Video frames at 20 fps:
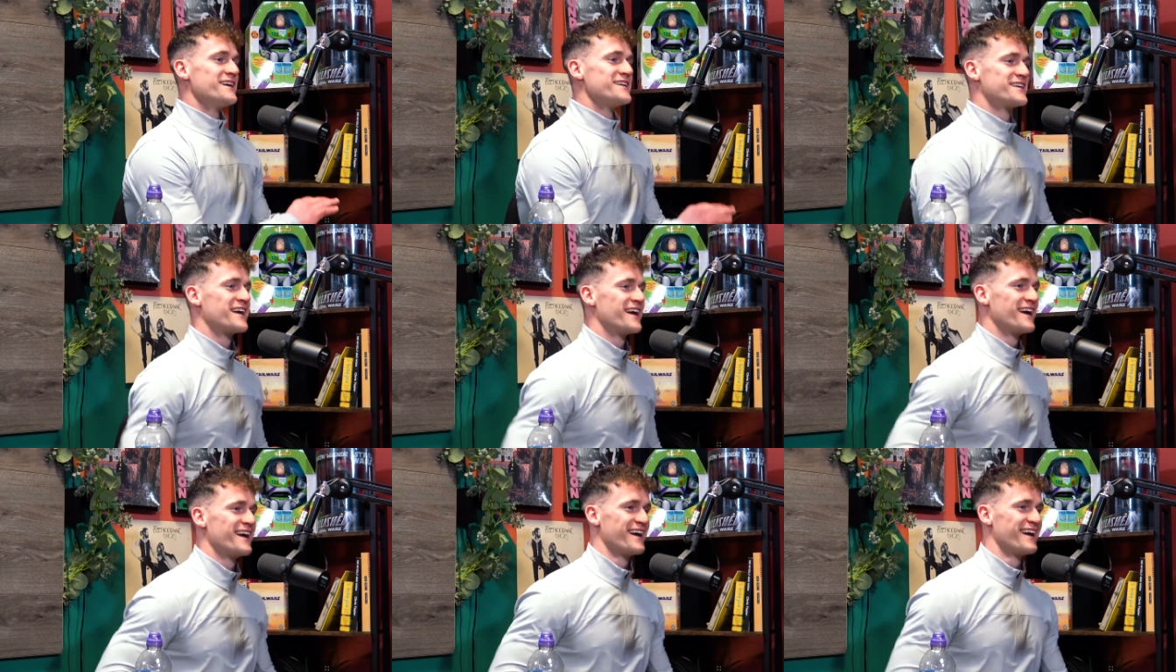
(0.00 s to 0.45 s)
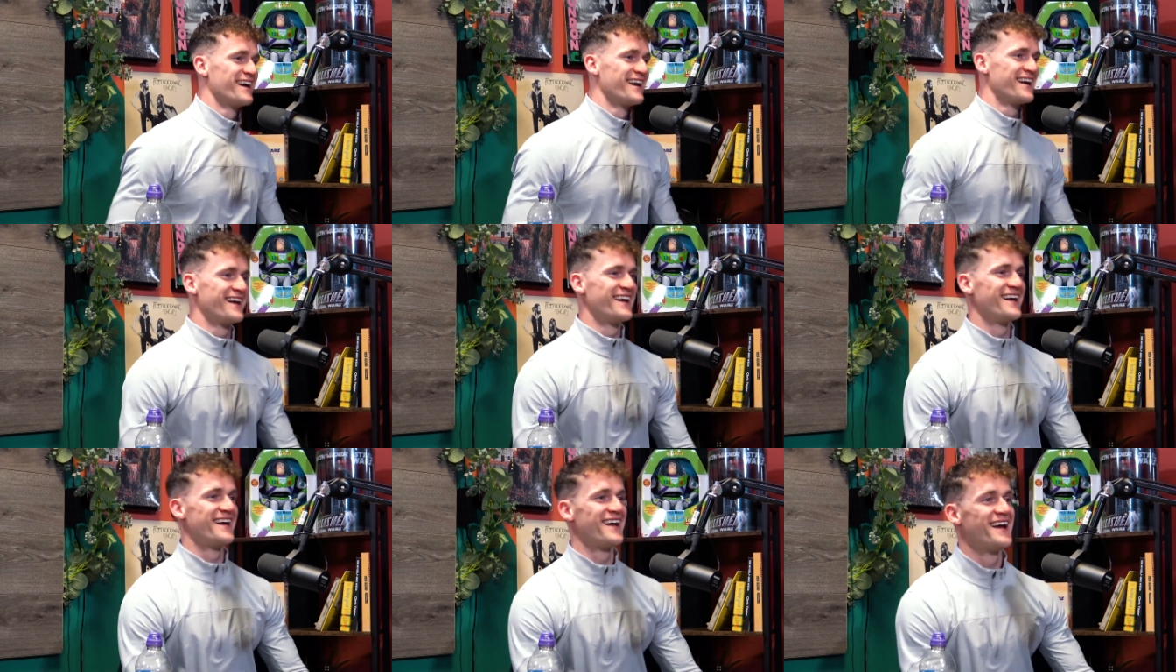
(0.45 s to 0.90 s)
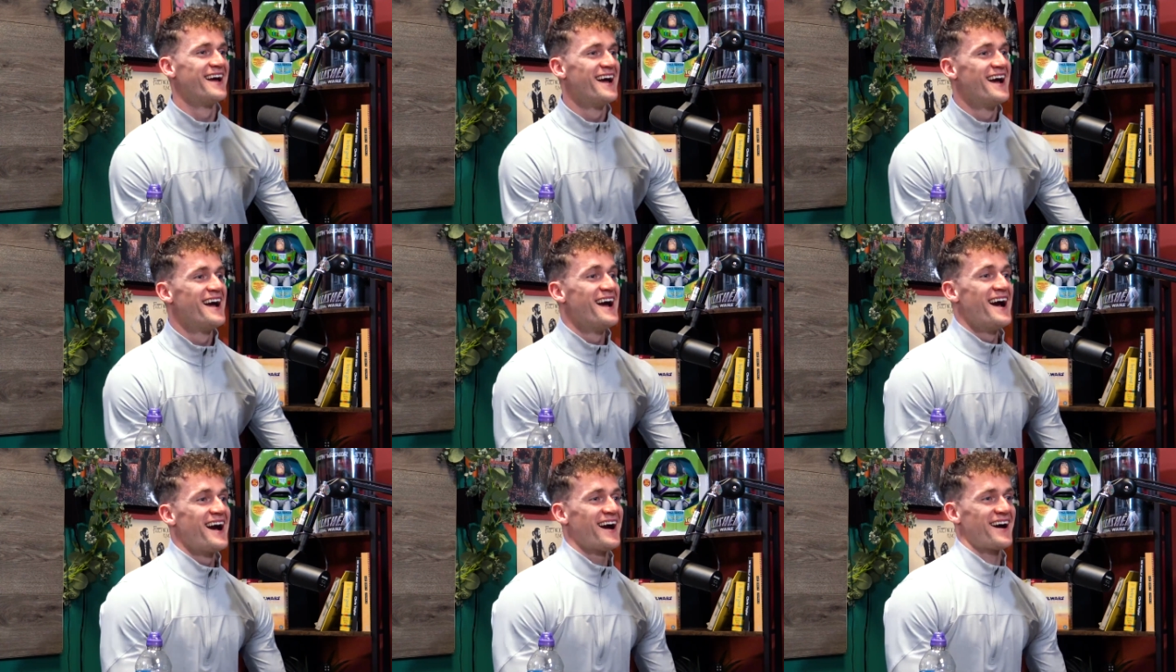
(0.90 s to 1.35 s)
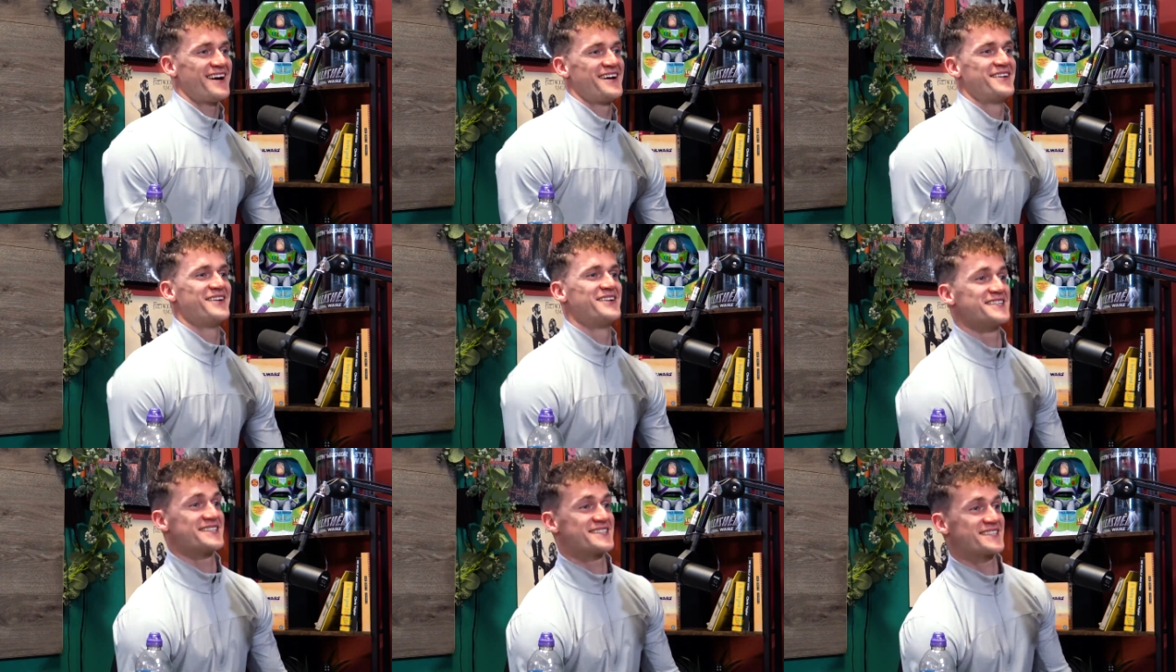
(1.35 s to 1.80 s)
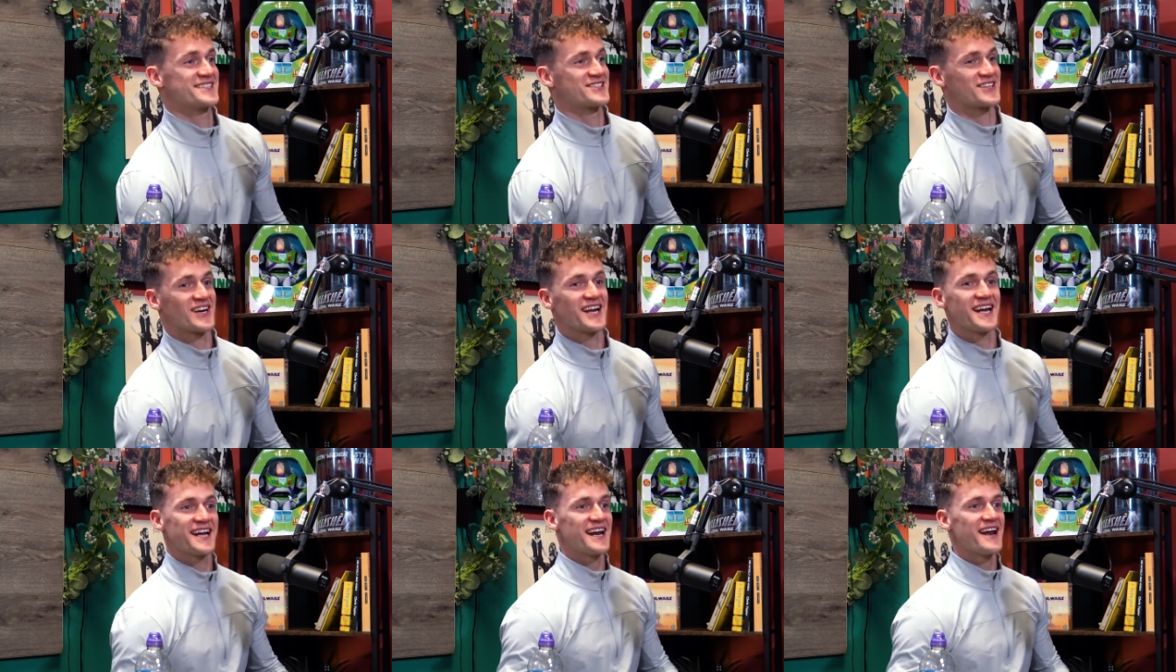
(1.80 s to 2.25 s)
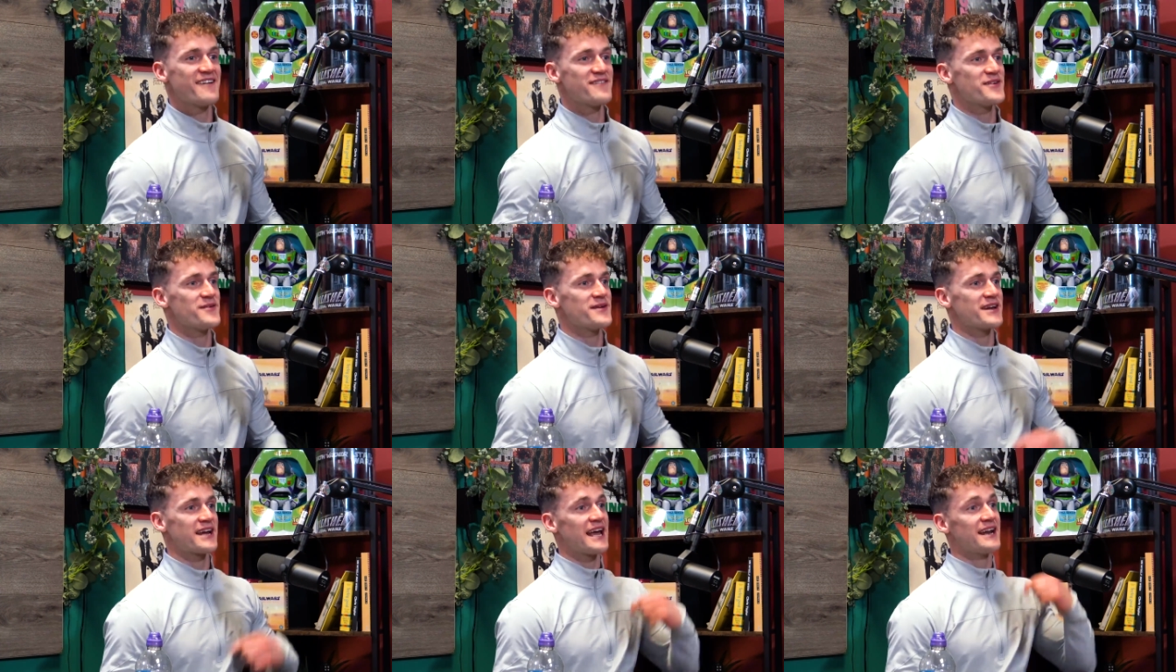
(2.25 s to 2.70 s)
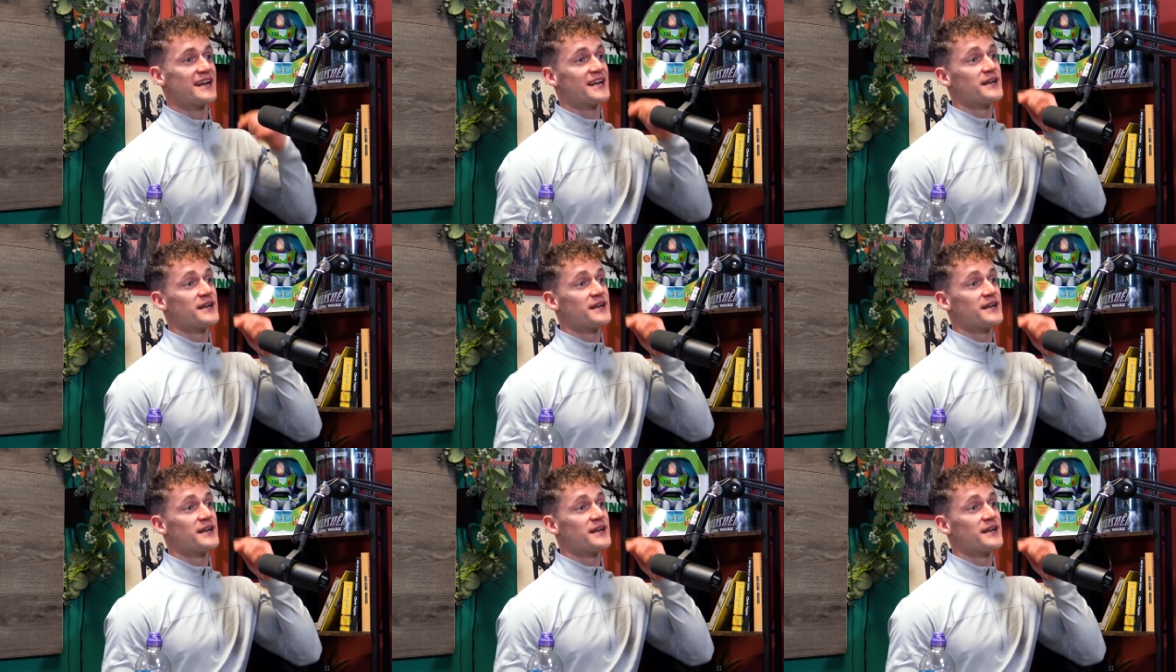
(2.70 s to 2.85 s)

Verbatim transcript: never heard that before. I was drinking every weekend,